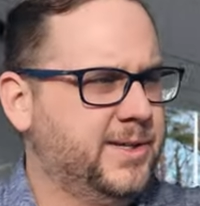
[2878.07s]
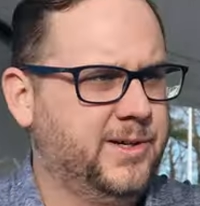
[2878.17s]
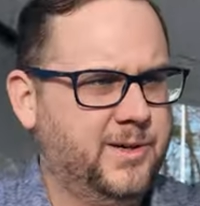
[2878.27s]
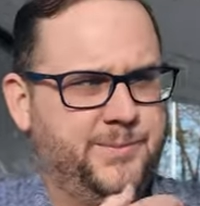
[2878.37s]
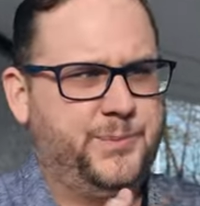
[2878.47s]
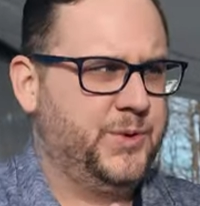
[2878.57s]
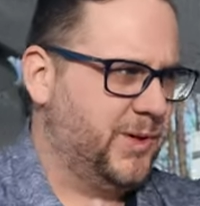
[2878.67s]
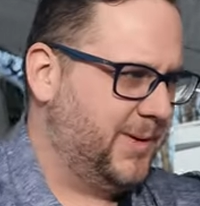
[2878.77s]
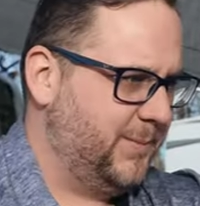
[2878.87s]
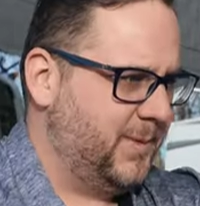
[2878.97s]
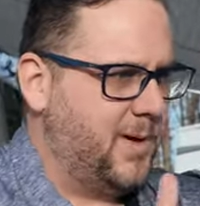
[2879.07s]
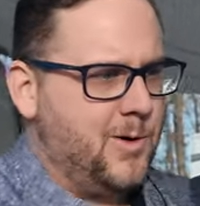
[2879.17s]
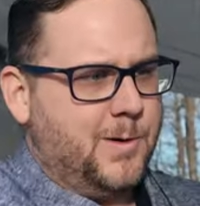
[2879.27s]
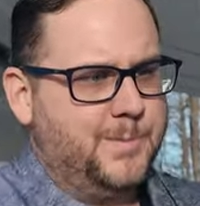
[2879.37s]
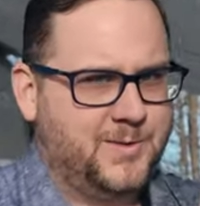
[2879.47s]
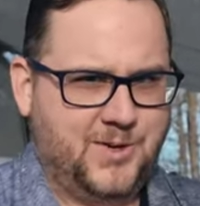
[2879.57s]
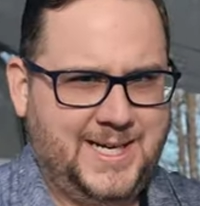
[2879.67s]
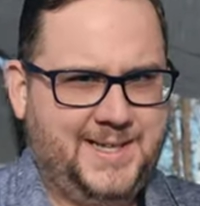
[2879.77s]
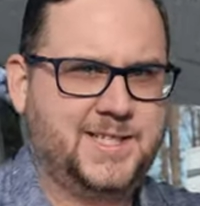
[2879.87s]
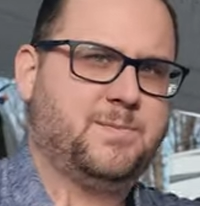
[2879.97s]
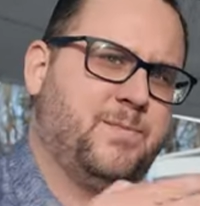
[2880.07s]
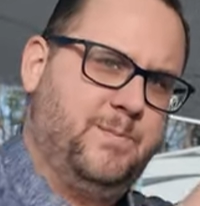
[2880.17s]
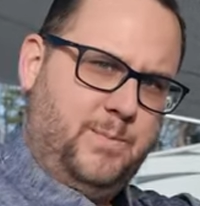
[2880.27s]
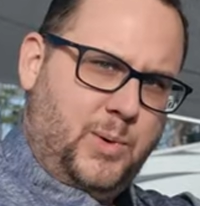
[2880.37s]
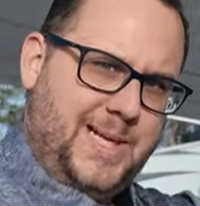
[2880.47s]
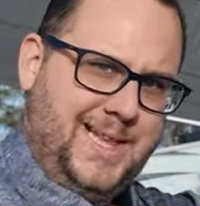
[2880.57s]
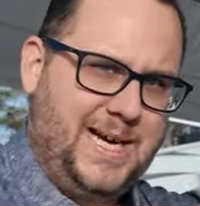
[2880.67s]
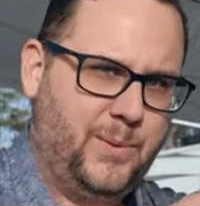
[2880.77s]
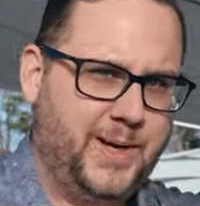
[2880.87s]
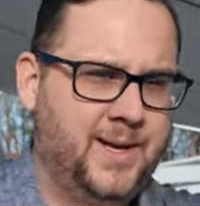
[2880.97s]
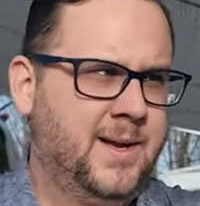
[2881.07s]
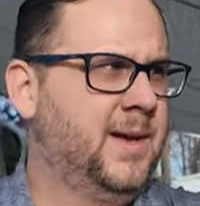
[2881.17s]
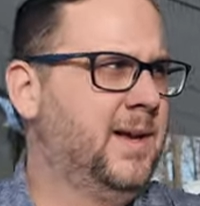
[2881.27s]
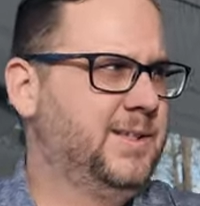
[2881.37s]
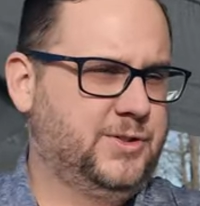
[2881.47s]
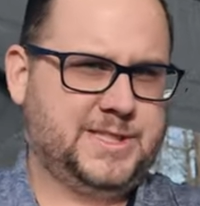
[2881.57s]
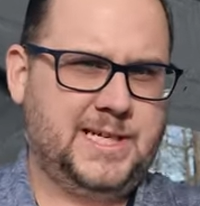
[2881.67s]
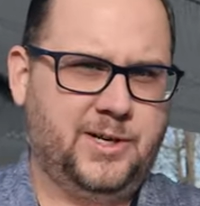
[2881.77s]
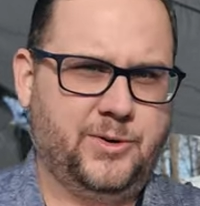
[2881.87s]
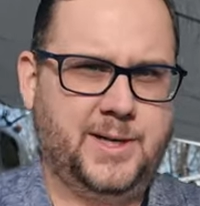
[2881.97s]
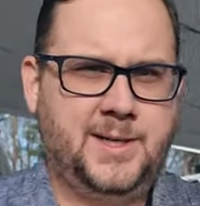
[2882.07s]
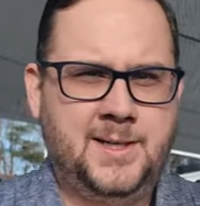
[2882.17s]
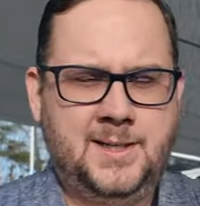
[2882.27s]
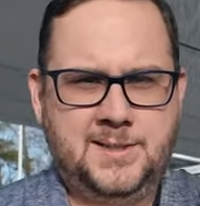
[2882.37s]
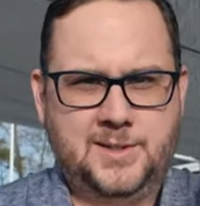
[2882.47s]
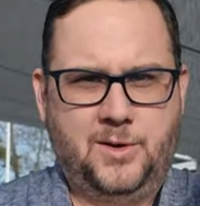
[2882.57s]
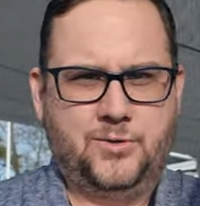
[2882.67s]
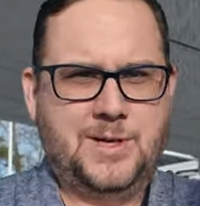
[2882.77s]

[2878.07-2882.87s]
your arm, your hand that's pointing that way, just under it. So don't